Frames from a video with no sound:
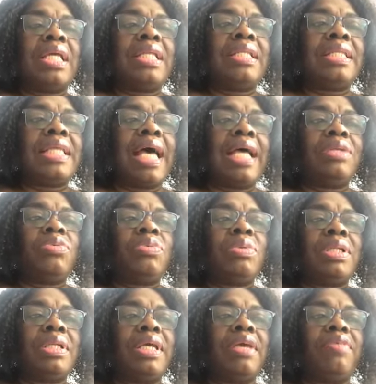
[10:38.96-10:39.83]
that
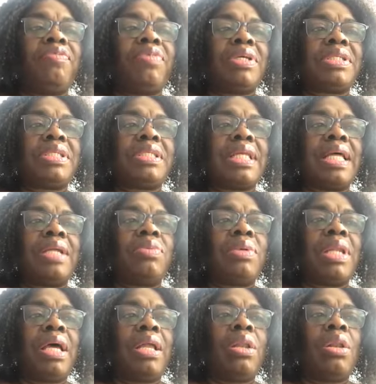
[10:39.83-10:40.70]
will give us, that
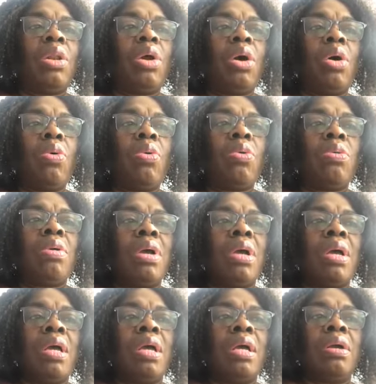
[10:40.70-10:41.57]
will allow
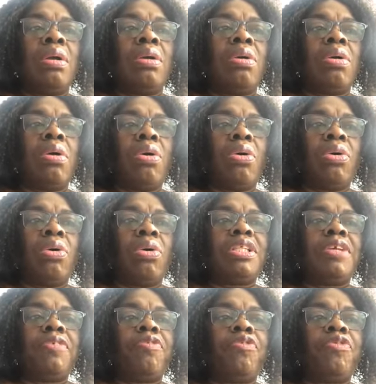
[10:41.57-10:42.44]

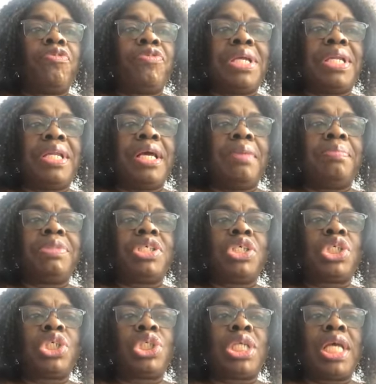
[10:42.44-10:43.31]
God the freedom
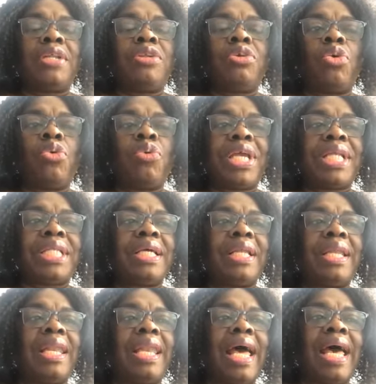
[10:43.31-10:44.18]
to shed greater
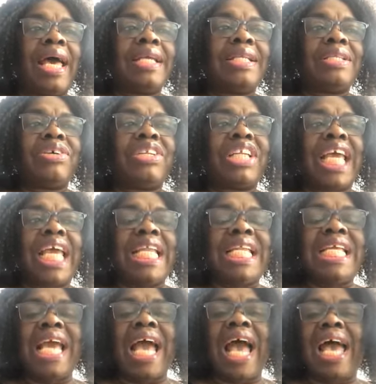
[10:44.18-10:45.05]
light on
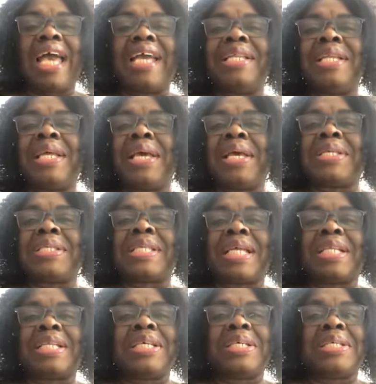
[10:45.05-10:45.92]
any ideas
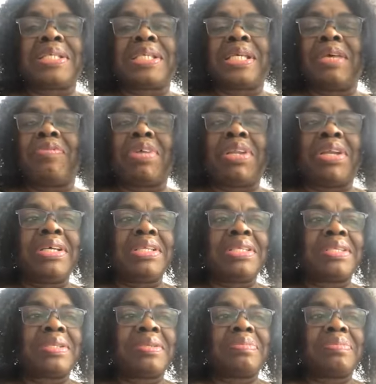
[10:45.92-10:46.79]
that he has given
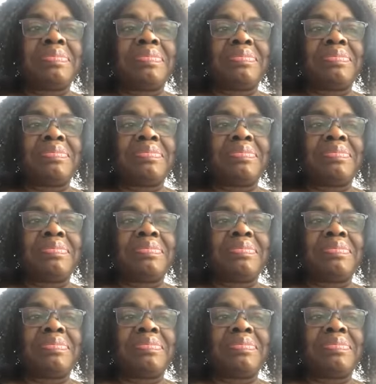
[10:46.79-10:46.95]
us,